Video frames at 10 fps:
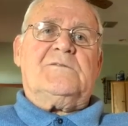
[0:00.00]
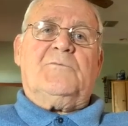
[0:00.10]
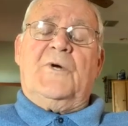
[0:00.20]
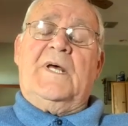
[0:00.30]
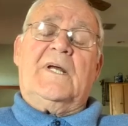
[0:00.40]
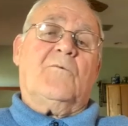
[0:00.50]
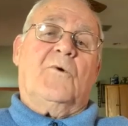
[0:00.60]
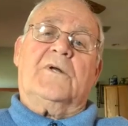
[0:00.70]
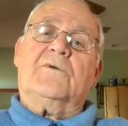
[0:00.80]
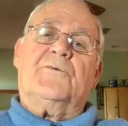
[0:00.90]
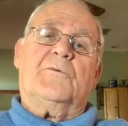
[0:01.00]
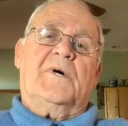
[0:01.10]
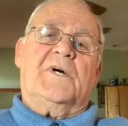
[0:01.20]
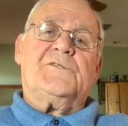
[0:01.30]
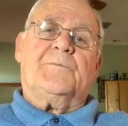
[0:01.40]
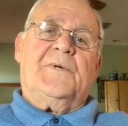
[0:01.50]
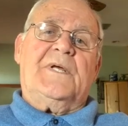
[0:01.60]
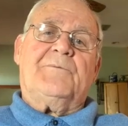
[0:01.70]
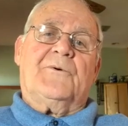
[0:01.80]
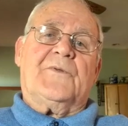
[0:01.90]
we had a wonderful bunch of
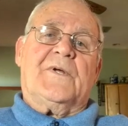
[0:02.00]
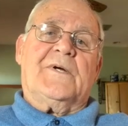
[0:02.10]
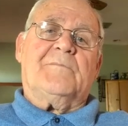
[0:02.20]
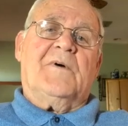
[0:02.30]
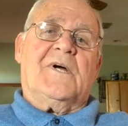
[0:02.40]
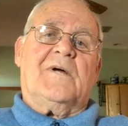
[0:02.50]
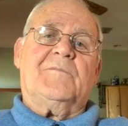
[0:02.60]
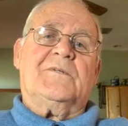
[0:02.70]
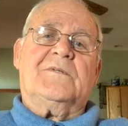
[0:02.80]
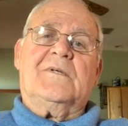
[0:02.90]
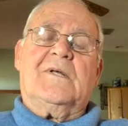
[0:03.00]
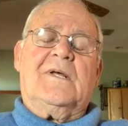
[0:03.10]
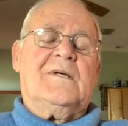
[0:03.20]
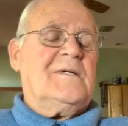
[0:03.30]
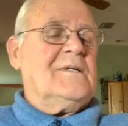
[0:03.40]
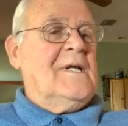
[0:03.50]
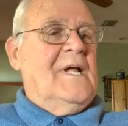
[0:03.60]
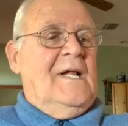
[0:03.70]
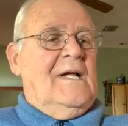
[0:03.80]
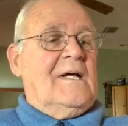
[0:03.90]
people there, Bob. And
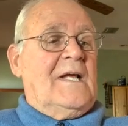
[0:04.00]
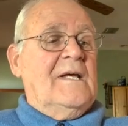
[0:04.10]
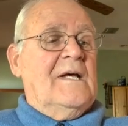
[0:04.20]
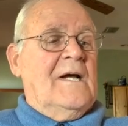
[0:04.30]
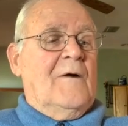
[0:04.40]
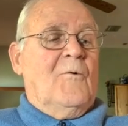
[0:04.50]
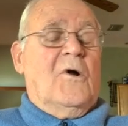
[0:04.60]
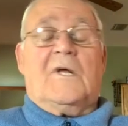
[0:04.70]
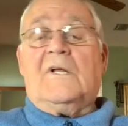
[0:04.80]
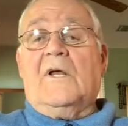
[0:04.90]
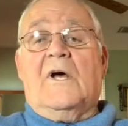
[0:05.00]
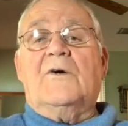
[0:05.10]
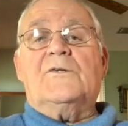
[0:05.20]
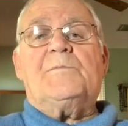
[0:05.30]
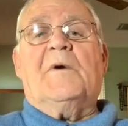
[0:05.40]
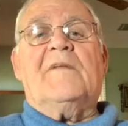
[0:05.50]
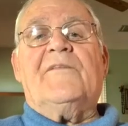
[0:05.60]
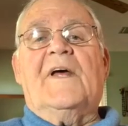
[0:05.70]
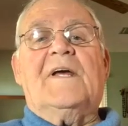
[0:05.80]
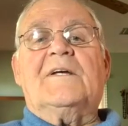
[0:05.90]
again, I want to close by
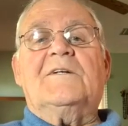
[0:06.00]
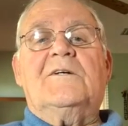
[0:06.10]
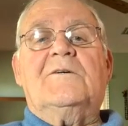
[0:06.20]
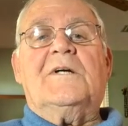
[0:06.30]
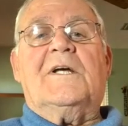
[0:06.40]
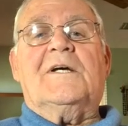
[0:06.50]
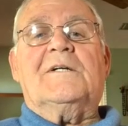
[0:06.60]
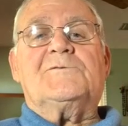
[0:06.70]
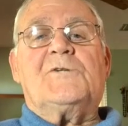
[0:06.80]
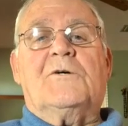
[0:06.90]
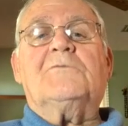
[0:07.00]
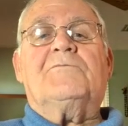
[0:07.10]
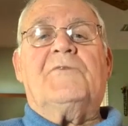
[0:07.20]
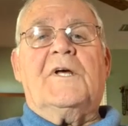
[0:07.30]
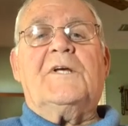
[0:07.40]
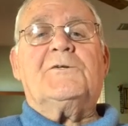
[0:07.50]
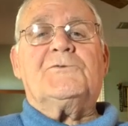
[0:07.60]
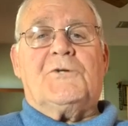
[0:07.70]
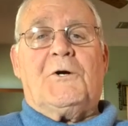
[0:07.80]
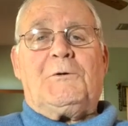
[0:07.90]
thanking you again. So thank you,
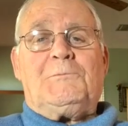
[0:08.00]
sir.